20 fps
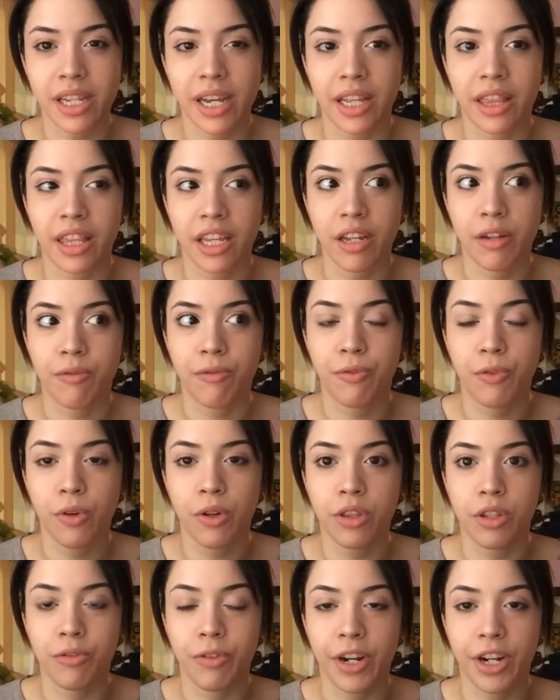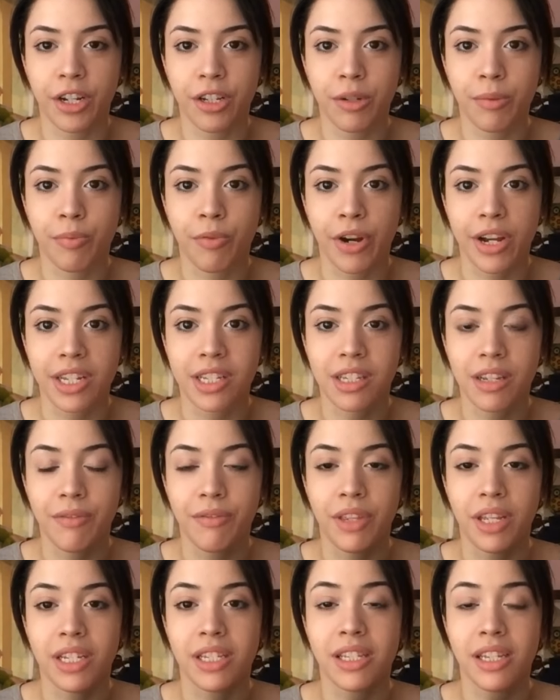I think for the regular price
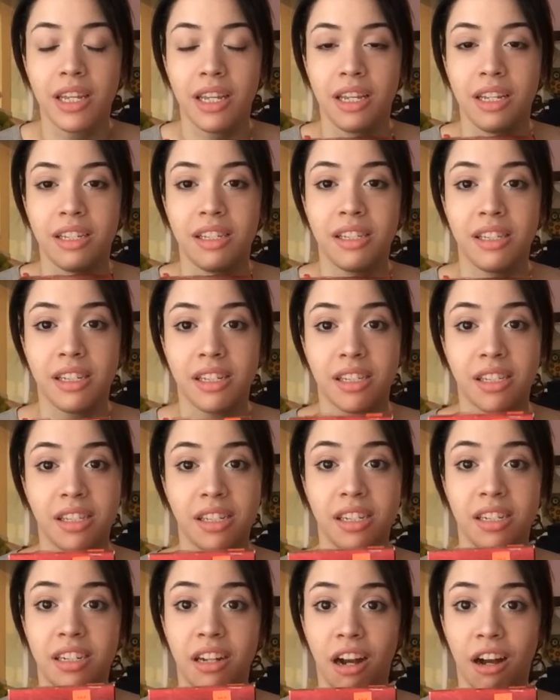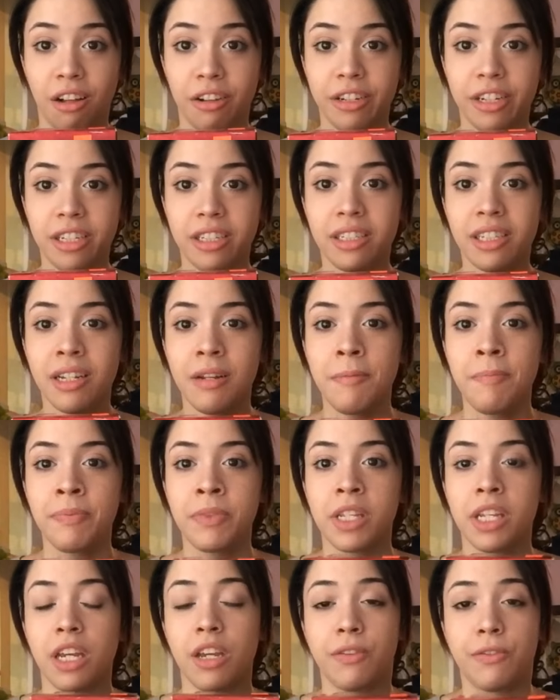of this is sixty dollars.
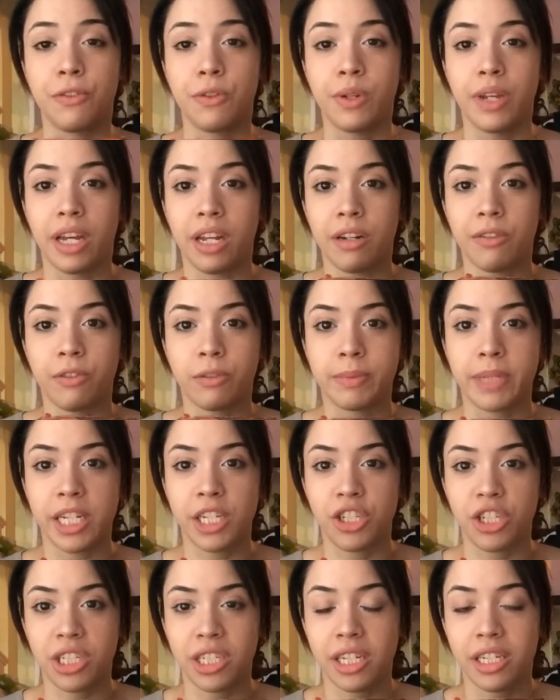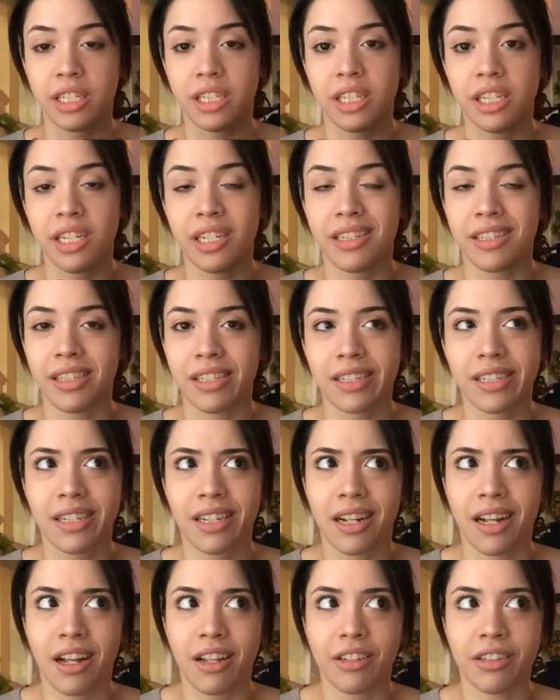If you get it from like G N C, and
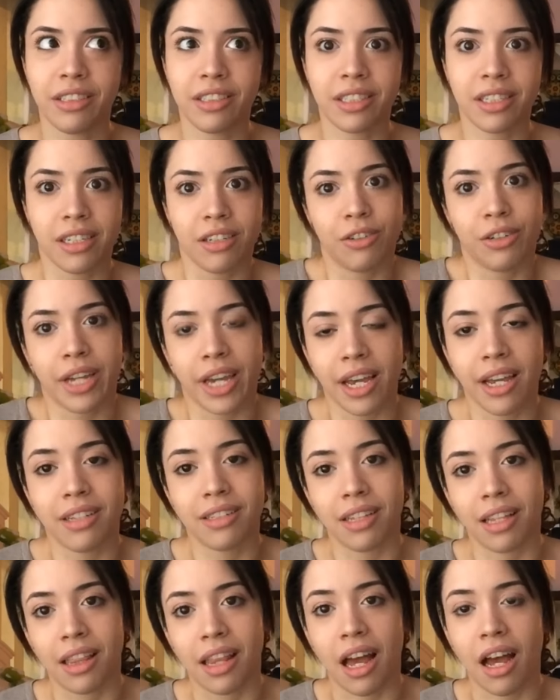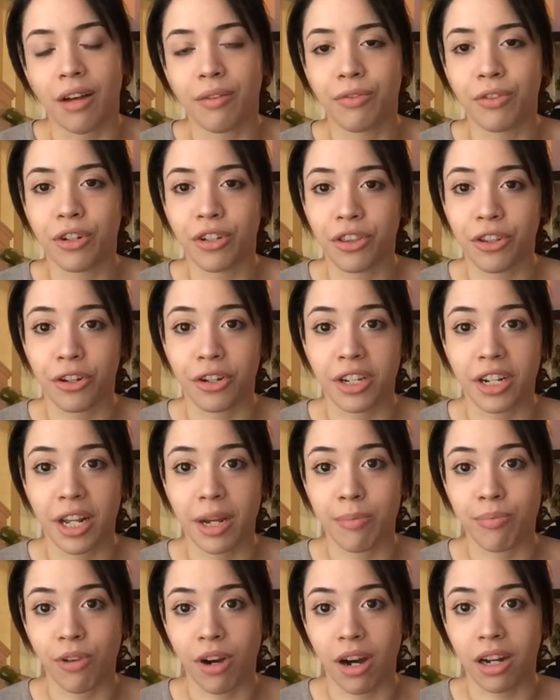sixty dollars, okay, is a lot for a thirty
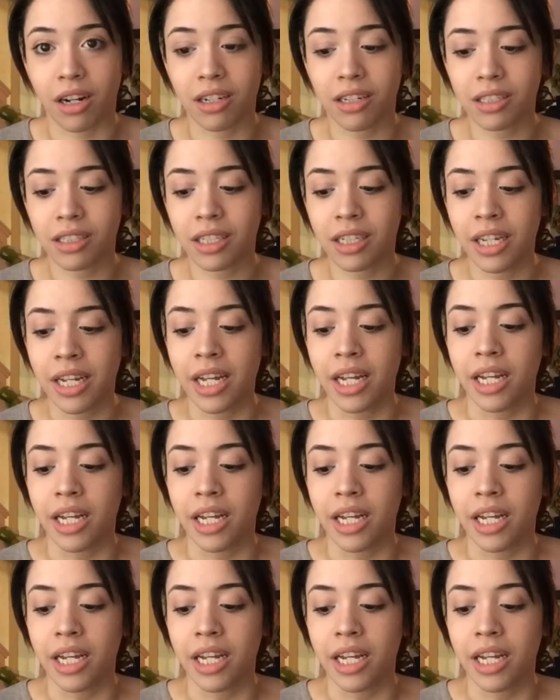day product.